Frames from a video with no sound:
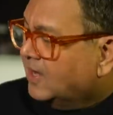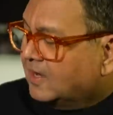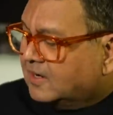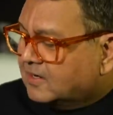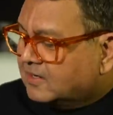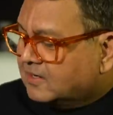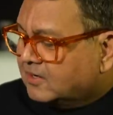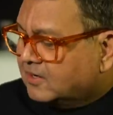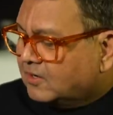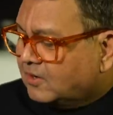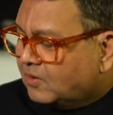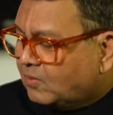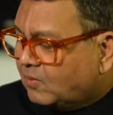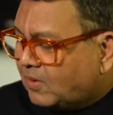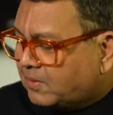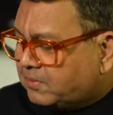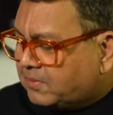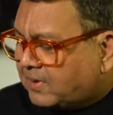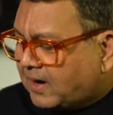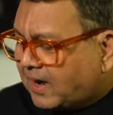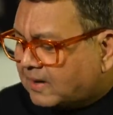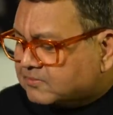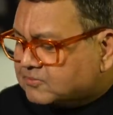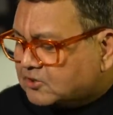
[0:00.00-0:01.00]
They're just for the
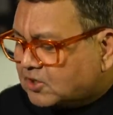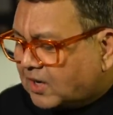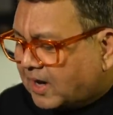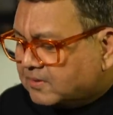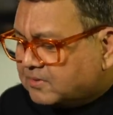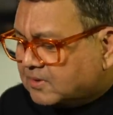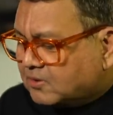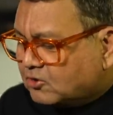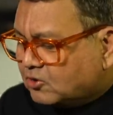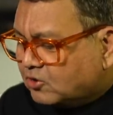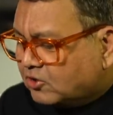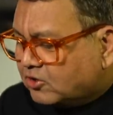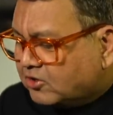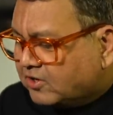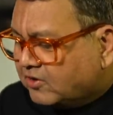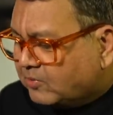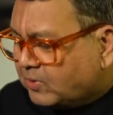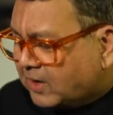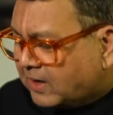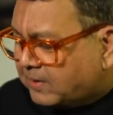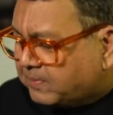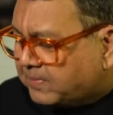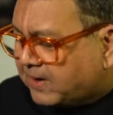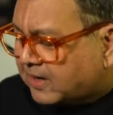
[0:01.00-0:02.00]
pure passion. I'm going to
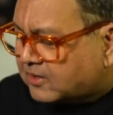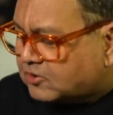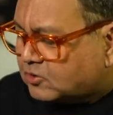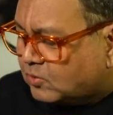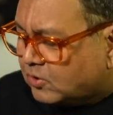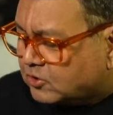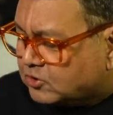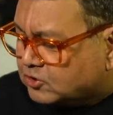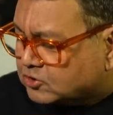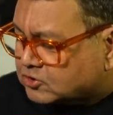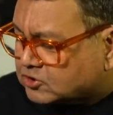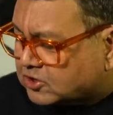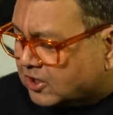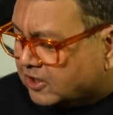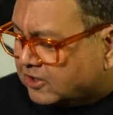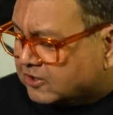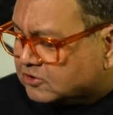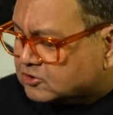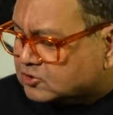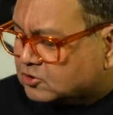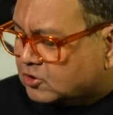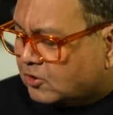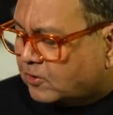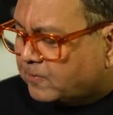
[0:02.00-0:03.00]
rewind back to what you
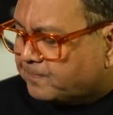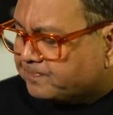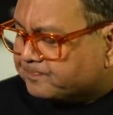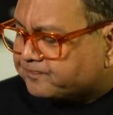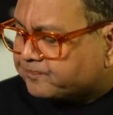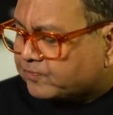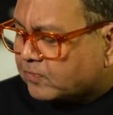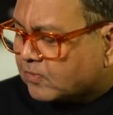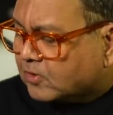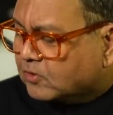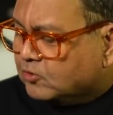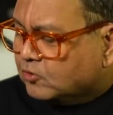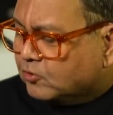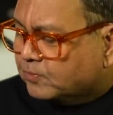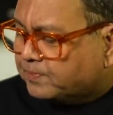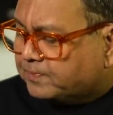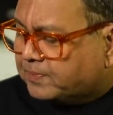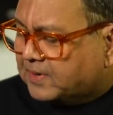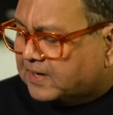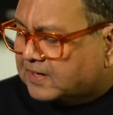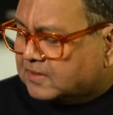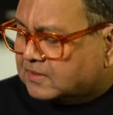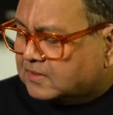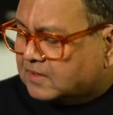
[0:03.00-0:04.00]
said. So, you
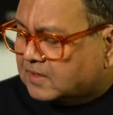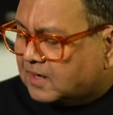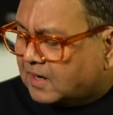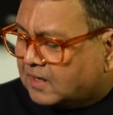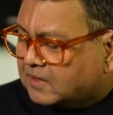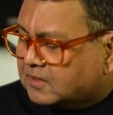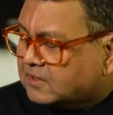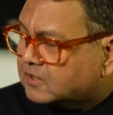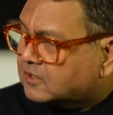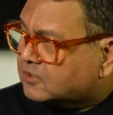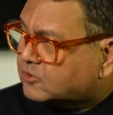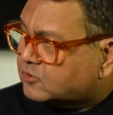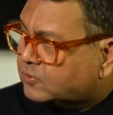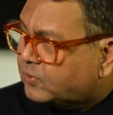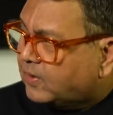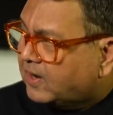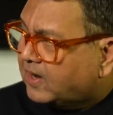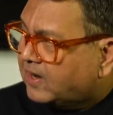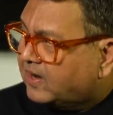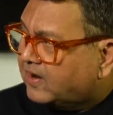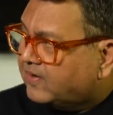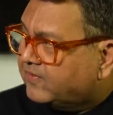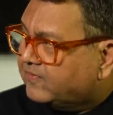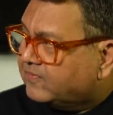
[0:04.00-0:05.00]
played the under
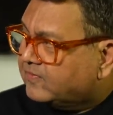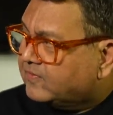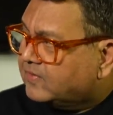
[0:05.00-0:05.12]
twelve